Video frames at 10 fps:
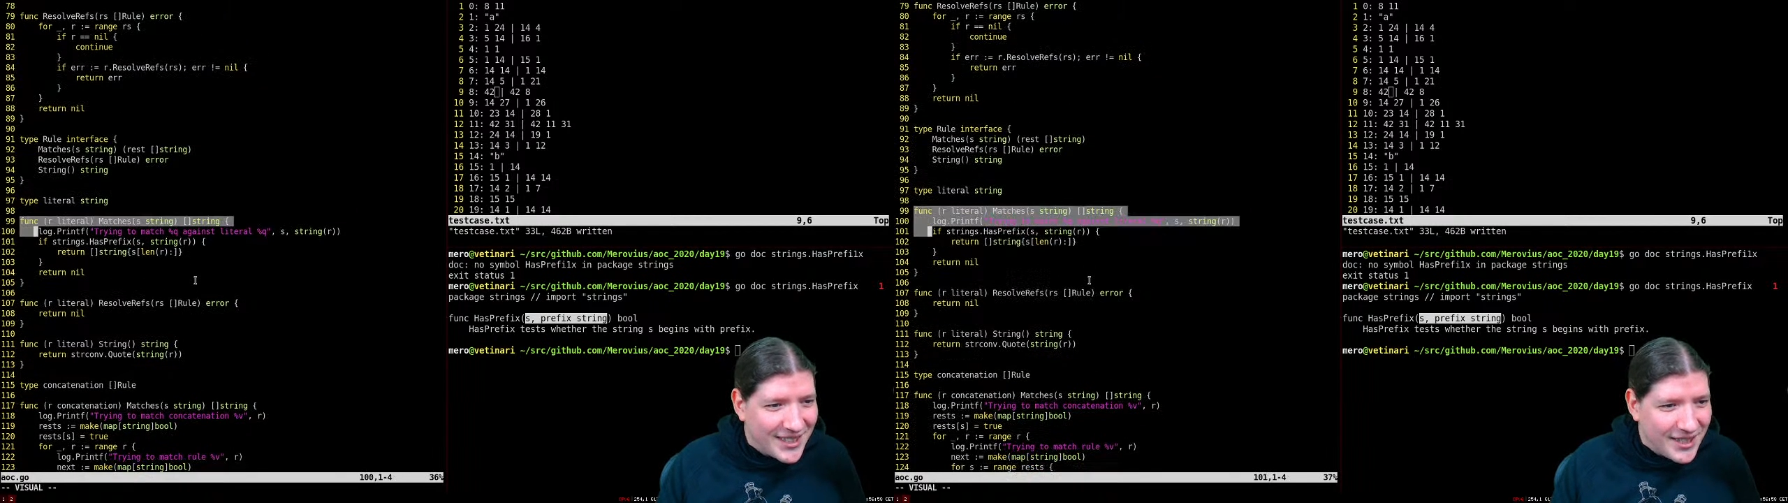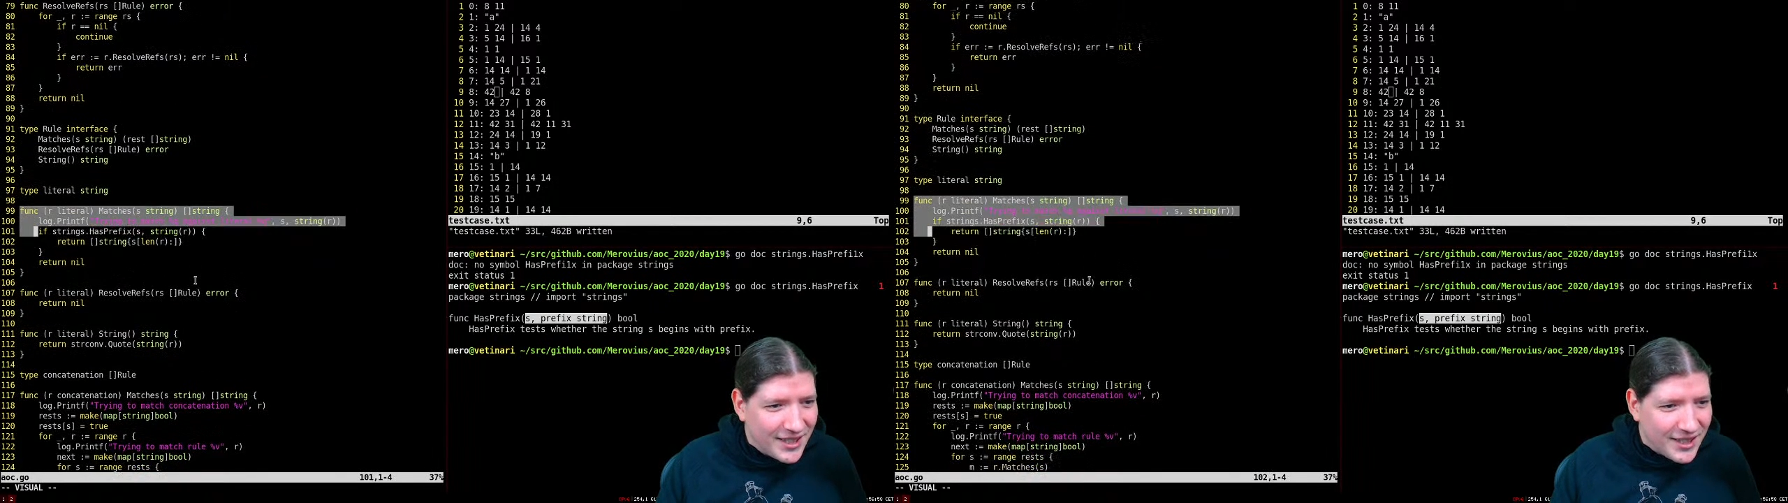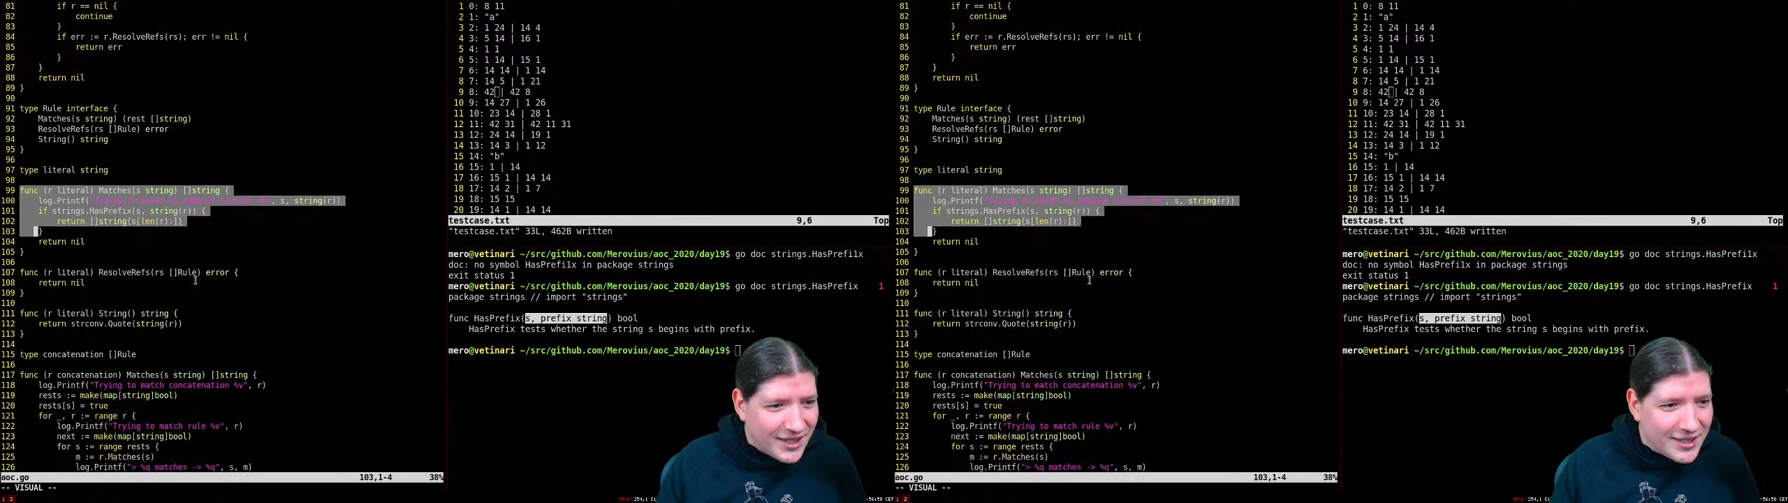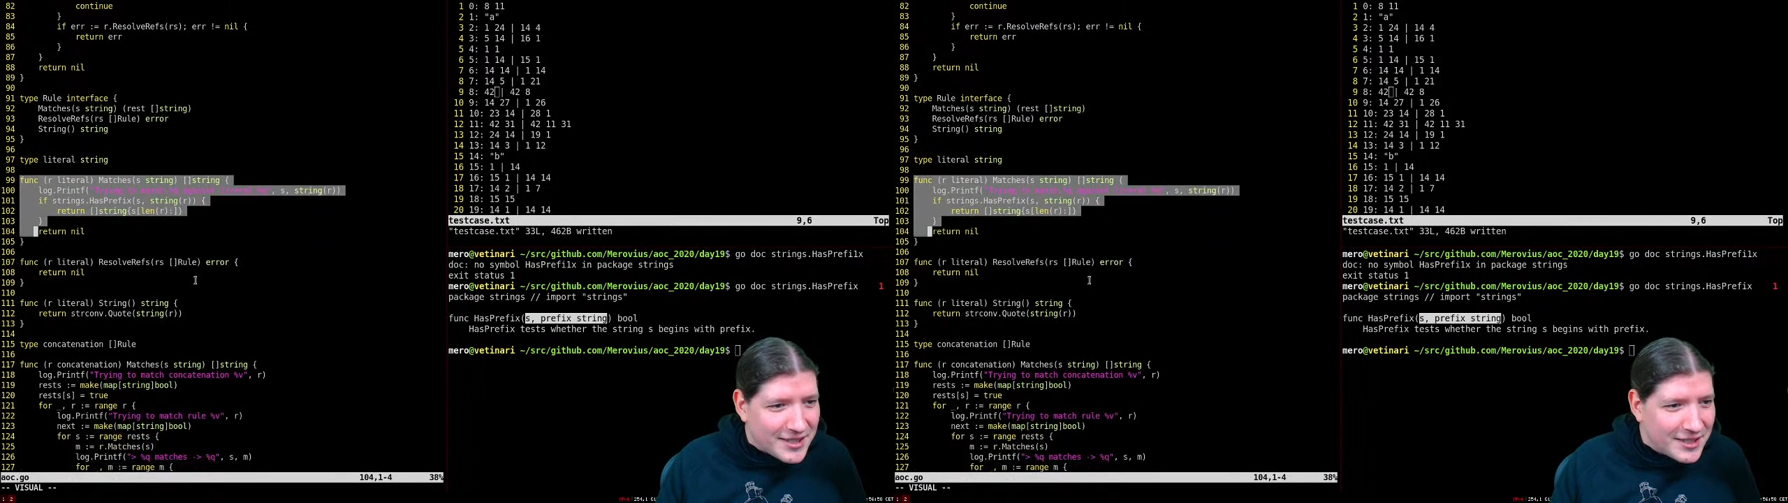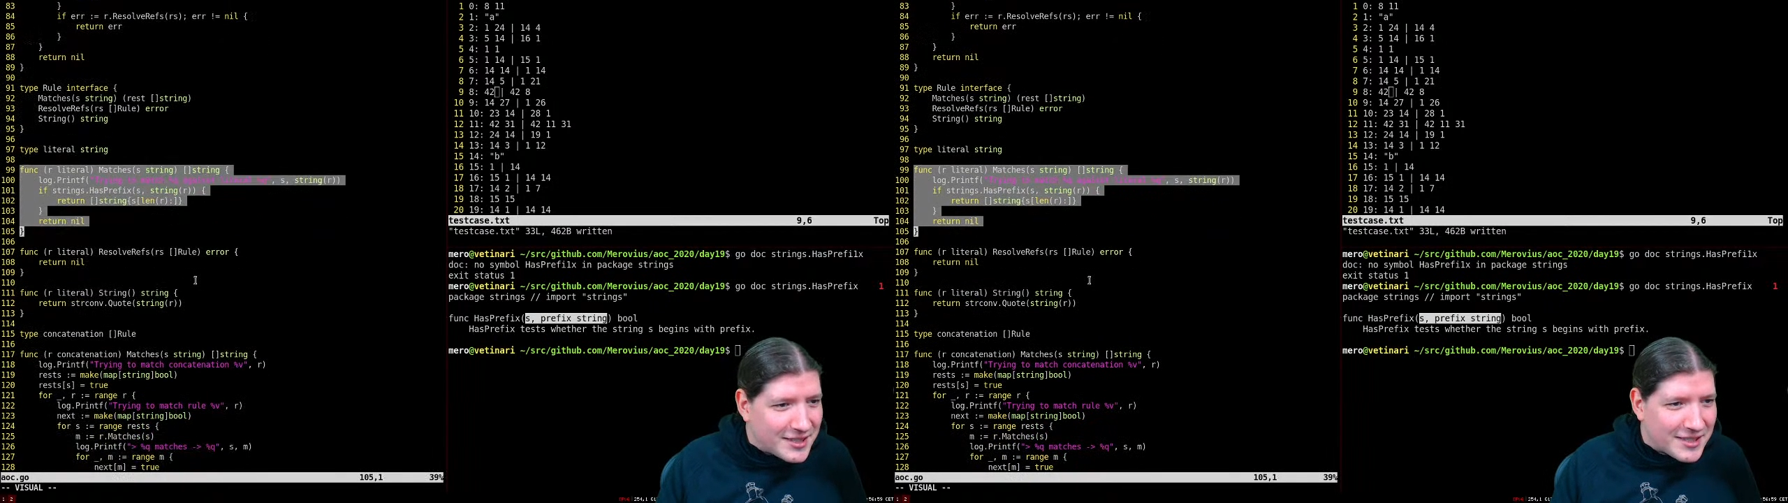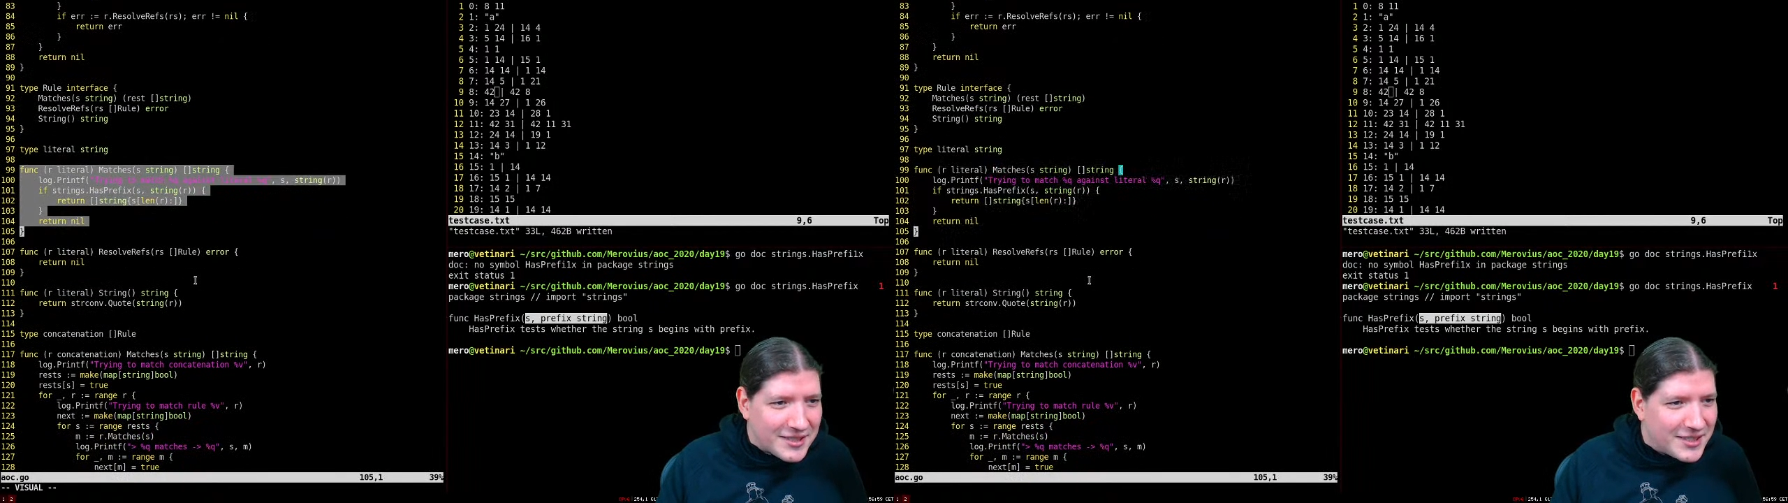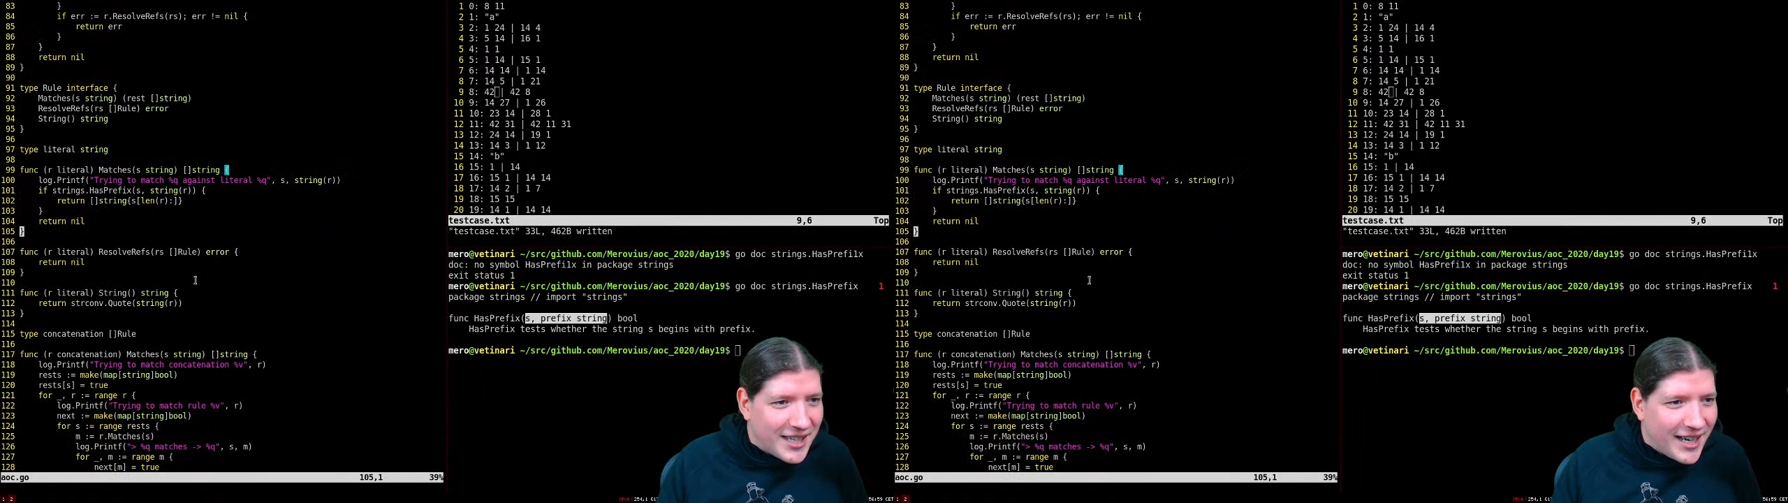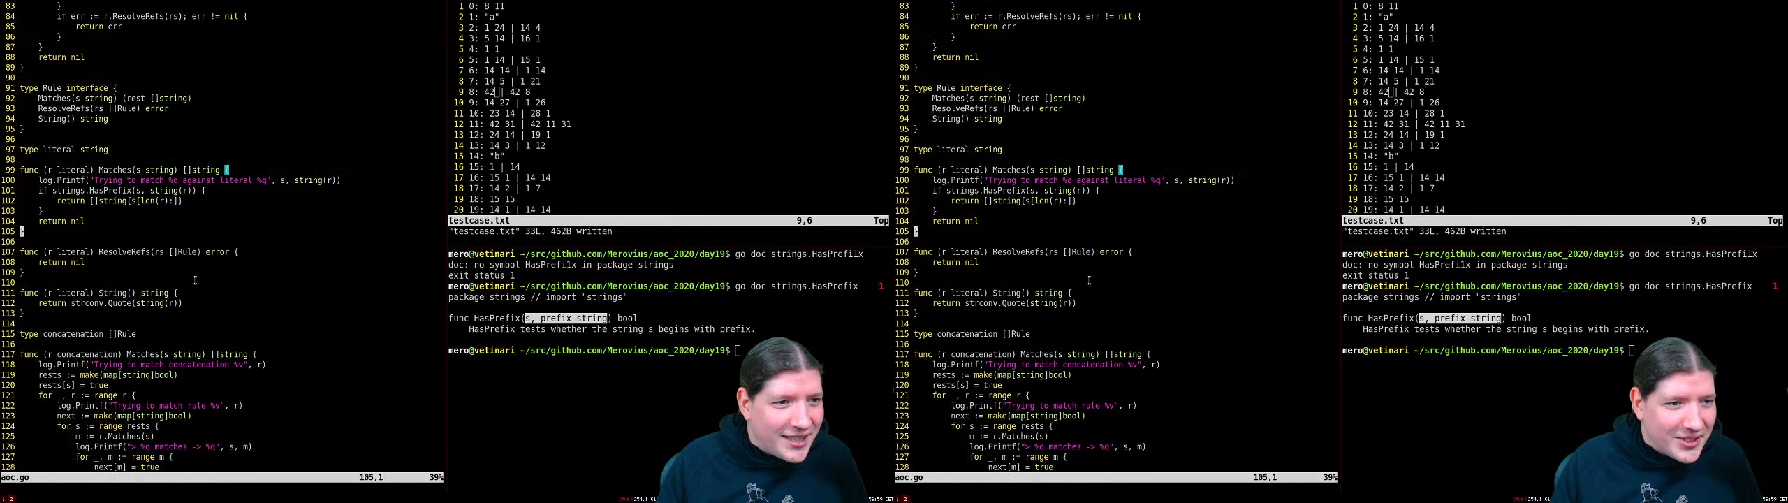This I don't